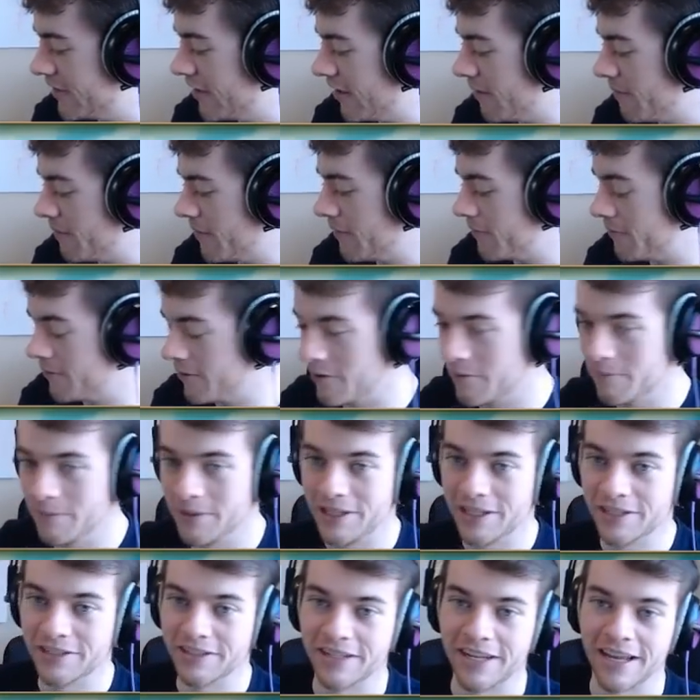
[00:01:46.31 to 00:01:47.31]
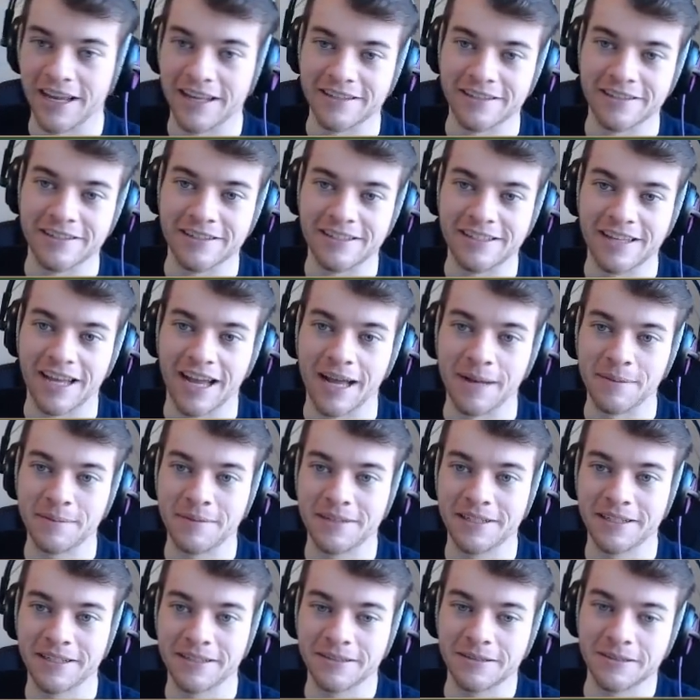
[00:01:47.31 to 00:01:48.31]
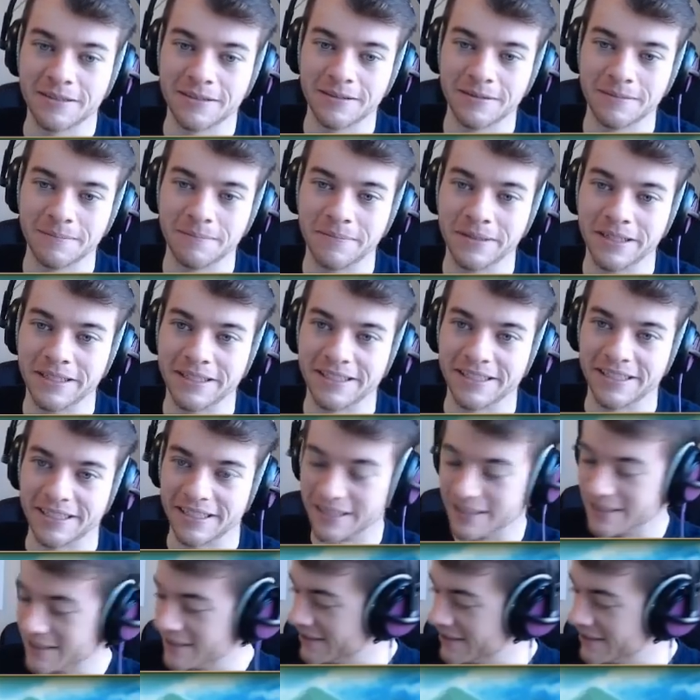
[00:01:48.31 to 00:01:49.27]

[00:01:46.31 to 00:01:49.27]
off my phone because it hasn't stopped buzzing